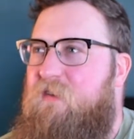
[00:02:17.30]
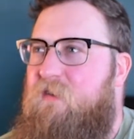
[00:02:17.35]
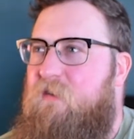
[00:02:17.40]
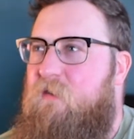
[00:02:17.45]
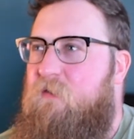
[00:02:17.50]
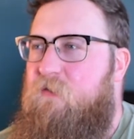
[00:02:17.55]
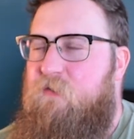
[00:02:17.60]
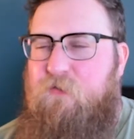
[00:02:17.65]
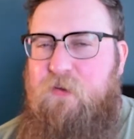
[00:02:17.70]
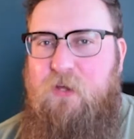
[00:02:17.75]

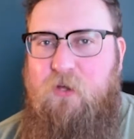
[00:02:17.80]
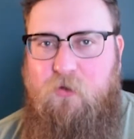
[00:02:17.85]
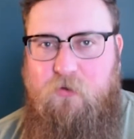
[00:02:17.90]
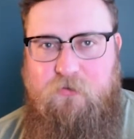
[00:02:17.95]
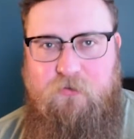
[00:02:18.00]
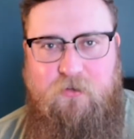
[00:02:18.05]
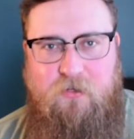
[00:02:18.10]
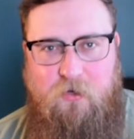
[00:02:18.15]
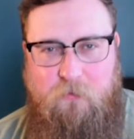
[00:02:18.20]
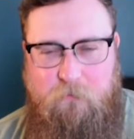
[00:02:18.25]

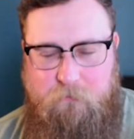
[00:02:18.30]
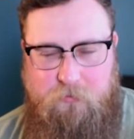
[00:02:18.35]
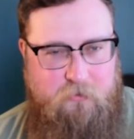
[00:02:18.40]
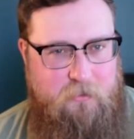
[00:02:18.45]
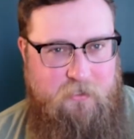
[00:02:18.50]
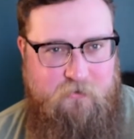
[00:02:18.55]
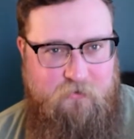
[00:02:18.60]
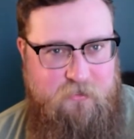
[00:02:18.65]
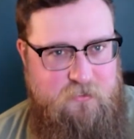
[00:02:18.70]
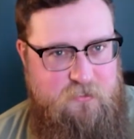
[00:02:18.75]
feels
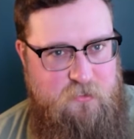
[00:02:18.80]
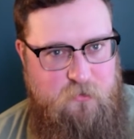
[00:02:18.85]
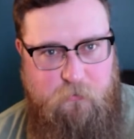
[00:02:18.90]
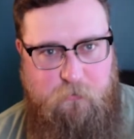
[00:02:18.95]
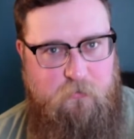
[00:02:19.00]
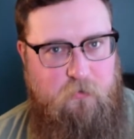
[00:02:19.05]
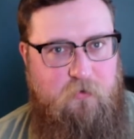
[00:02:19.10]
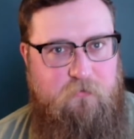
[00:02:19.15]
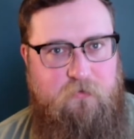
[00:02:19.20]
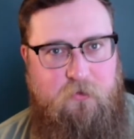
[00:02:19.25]
completely
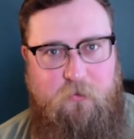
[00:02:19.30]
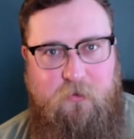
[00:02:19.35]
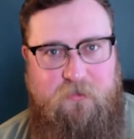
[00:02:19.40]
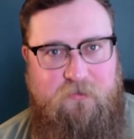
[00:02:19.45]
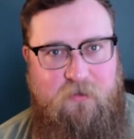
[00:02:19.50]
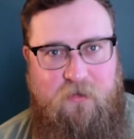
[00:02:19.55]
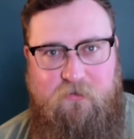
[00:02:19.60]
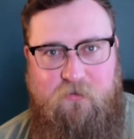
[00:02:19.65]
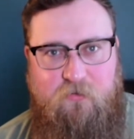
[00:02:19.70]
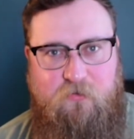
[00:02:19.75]

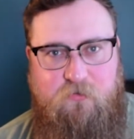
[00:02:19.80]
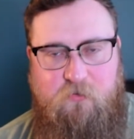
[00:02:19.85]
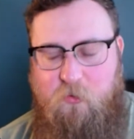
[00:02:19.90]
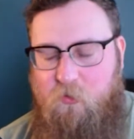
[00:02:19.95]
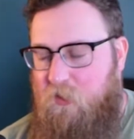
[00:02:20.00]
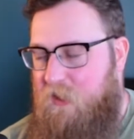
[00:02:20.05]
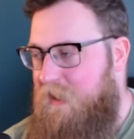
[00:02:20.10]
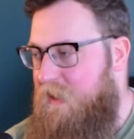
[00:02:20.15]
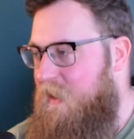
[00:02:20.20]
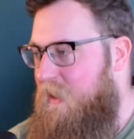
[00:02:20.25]
superfluous as a
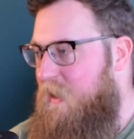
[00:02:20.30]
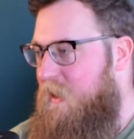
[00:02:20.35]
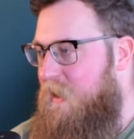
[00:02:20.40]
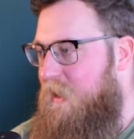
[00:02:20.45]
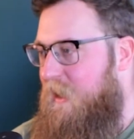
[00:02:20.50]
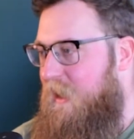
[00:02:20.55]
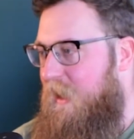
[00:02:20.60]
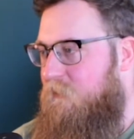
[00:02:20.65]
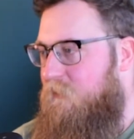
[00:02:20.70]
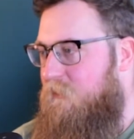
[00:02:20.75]
story.
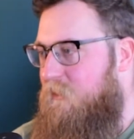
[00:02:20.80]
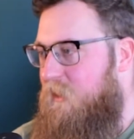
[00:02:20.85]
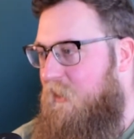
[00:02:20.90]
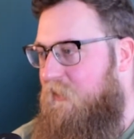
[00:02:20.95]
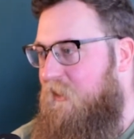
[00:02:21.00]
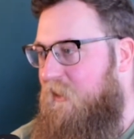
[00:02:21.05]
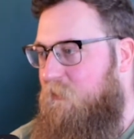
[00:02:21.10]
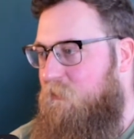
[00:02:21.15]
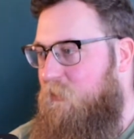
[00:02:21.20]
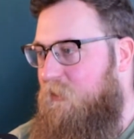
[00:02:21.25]

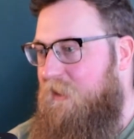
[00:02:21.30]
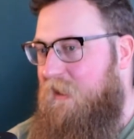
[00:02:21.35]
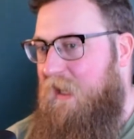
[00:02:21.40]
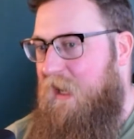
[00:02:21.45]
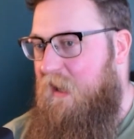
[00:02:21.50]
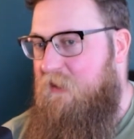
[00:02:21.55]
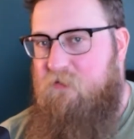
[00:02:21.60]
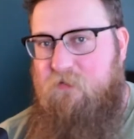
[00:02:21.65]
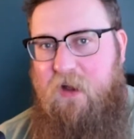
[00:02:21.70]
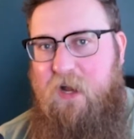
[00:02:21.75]
Nothing
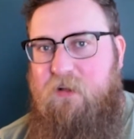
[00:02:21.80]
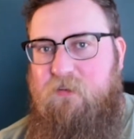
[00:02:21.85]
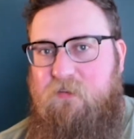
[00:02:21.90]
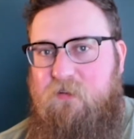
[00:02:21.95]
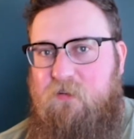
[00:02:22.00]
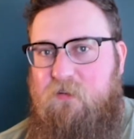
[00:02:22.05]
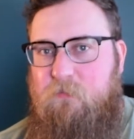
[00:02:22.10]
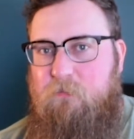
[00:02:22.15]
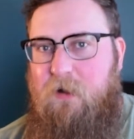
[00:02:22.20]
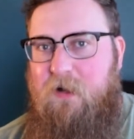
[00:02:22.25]
really
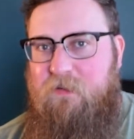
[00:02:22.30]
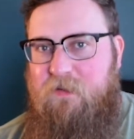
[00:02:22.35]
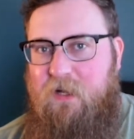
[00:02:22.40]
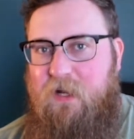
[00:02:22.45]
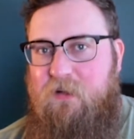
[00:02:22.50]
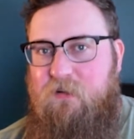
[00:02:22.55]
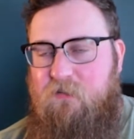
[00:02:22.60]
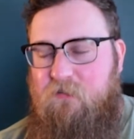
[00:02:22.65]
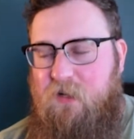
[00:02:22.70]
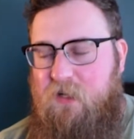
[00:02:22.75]
advances by
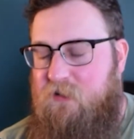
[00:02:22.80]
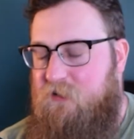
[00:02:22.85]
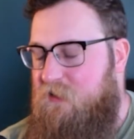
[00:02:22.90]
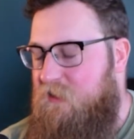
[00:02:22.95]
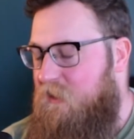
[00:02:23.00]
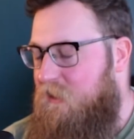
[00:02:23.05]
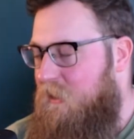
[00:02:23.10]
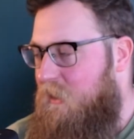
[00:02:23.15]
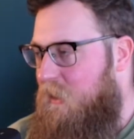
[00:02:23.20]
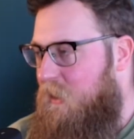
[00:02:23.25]
the end of it.
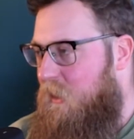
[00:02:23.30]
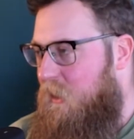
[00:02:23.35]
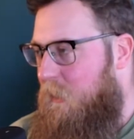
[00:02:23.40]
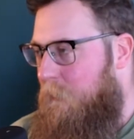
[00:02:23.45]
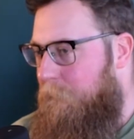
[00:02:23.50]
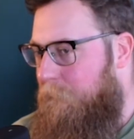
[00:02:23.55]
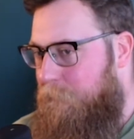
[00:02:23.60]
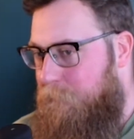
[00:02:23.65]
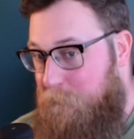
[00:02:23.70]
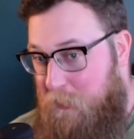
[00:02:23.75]

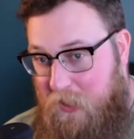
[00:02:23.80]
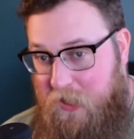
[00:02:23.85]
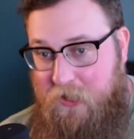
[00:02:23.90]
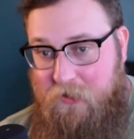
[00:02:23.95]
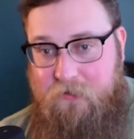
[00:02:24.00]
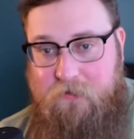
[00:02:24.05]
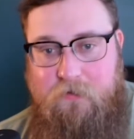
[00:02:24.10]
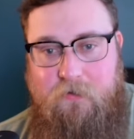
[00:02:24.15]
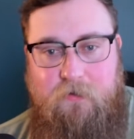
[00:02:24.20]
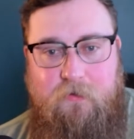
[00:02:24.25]

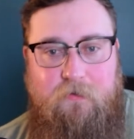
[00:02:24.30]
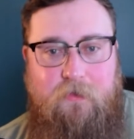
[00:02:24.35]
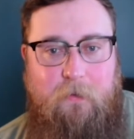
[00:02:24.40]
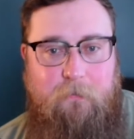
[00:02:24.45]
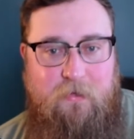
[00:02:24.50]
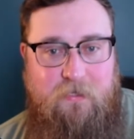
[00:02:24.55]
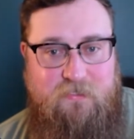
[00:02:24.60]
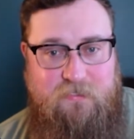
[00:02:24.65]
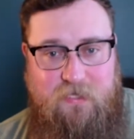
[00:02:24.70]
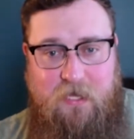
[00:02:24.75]
But
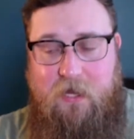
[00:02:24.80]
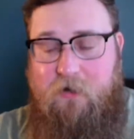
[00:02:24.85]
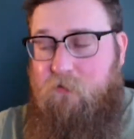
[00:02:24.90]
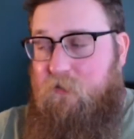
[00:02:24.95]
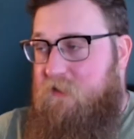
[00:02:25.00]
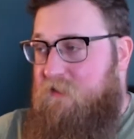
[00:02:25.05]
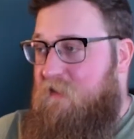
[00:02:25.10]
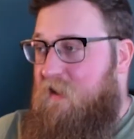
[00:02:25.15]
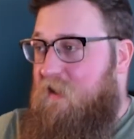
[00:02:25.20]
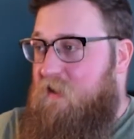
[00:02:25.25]
that being said,
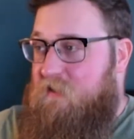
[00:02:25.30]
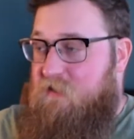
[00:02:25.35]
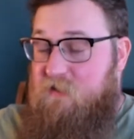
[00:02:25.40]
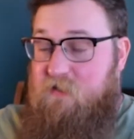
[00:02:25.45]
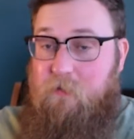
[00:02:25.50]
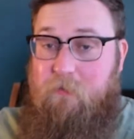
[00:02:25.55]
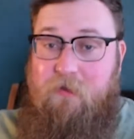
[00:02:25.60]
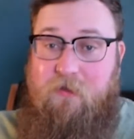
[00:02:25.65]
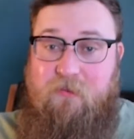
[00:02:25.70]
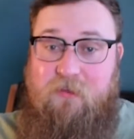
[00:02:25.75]
let's get into
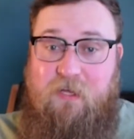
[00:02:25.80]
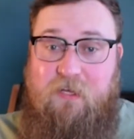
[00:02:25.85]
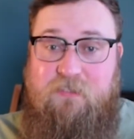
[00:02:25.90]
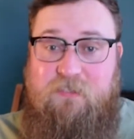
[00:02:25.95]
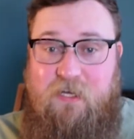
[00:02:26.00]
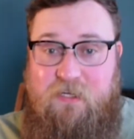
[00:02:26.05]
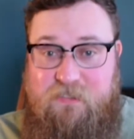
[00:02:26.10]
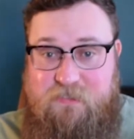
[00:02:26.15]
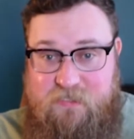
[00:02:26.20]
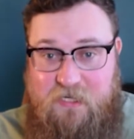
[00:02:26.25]
some of the
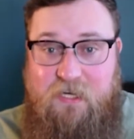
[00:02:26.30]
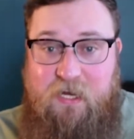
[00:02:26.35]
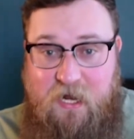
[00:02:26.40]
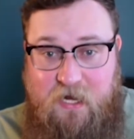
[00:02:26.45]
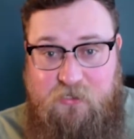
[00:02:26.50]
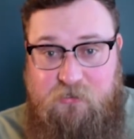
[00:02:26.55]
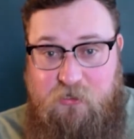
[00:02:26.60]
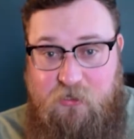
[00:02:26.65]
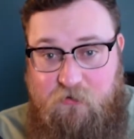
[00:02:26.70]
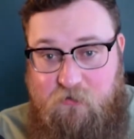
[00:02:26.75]
things I did
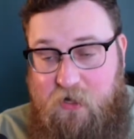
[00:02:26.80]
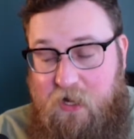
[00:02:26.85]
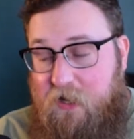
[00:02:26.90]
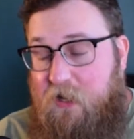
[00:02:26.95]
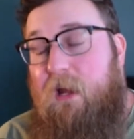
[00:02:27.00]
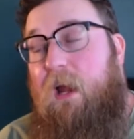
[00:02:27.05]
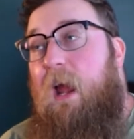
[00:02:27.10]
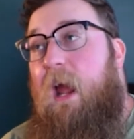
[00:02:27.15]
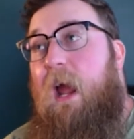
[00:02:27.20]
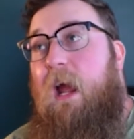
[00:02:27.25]
actually
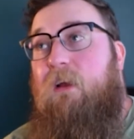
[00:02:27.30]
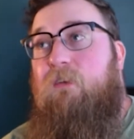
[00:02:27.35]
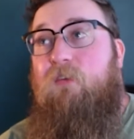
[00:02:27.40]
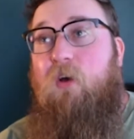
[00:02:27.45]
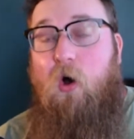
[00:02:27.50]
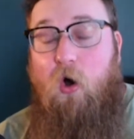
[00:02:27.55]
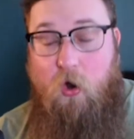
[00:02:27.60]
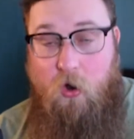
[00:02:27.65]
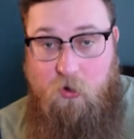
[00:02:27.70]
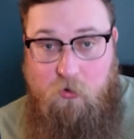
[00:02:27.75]
like. As
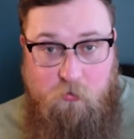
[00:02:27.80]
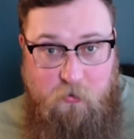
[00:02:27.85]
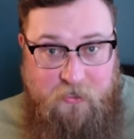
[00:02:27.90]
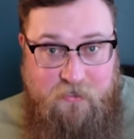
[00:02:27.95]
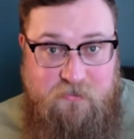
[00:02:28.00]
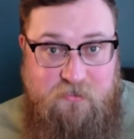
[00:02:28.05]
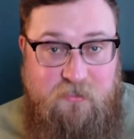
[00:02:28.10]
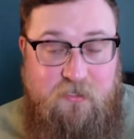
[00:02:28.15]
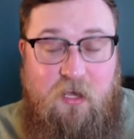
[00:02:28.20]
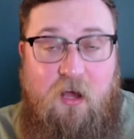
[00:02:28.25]

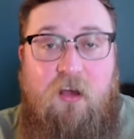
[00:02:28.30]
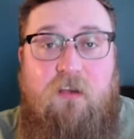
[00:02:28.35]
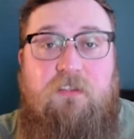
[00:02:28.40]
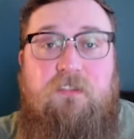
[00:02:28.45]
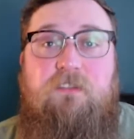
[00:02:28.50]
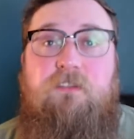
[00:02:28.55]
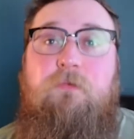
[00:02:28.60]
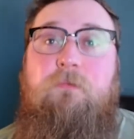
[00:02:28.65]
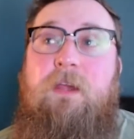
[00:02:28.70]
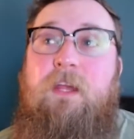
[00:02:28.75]
always, the
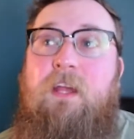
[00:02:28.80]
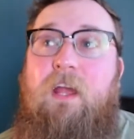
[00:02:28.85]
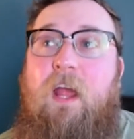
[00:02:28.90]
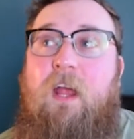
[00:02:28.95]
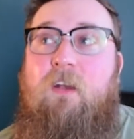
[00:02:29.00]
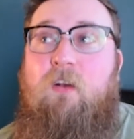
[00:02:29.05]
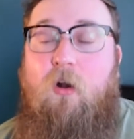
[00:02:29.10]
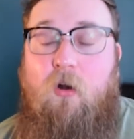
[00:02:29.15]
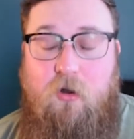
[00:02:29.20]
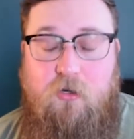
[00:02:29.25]
costuming
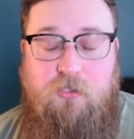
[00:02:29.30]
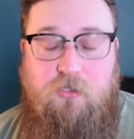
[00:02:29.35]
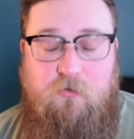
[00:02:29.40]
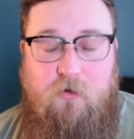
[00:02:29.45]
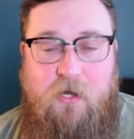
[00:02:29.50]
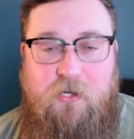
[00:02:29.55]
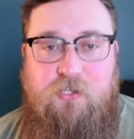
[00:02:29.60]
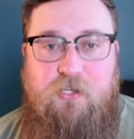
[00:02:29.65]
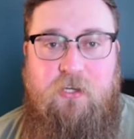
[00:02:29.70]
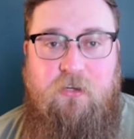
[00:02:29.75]
and art
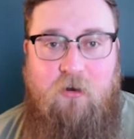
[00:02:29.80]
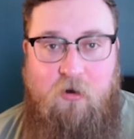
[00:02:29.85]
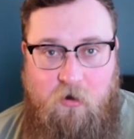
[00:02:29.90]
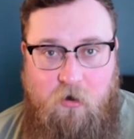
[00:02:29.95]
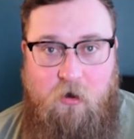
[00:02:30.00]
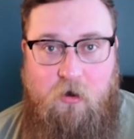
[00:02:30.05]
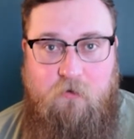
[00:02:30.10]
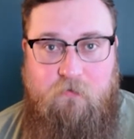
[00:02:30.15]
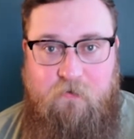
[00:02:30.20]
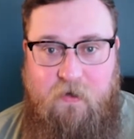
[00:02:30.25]
direction
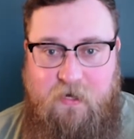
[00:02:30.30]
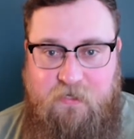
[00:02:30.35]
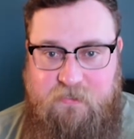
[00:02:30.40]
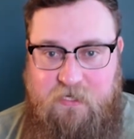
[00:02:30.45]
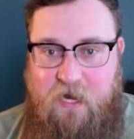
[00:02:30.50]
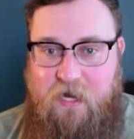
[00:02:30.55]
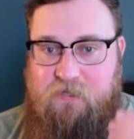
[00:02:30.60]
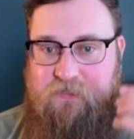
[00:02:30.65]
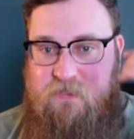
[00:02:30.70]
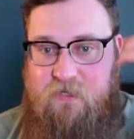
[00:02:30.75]
are
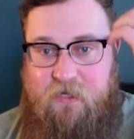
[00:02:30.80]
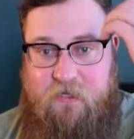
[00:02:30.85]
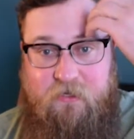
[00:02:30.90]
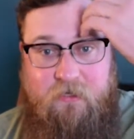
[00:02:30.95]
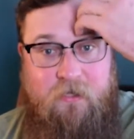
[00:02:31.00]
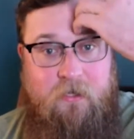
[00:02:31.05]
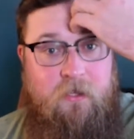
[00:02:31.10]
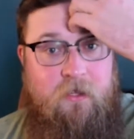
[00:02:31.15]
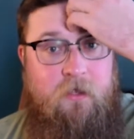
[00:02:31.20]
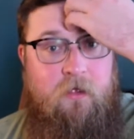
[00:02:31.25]

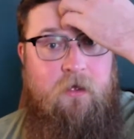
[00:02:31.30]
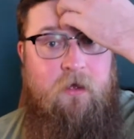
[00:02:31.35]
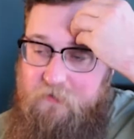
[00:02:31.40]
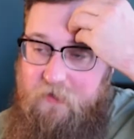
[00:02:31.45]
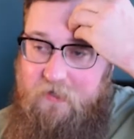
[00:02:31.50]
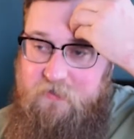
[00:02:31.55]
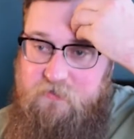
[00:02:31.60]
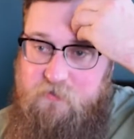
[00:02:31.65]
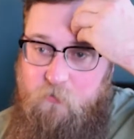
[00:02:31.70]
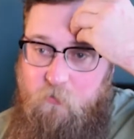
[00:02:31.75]
fantastic.
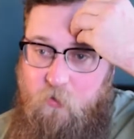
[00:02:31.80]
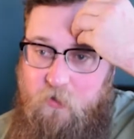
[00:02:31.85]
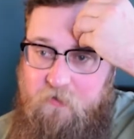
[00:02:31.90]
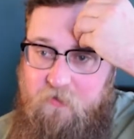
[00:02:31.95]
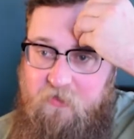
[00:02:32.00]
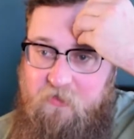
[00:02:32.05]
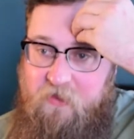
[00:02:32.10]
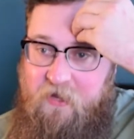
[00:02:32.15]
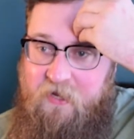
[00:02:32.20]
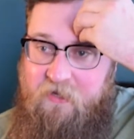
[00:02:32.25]
That is the
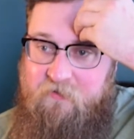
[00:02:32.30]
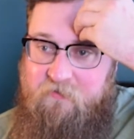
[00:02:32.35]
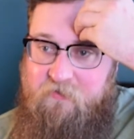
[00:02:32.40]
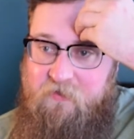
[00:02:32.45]
one thing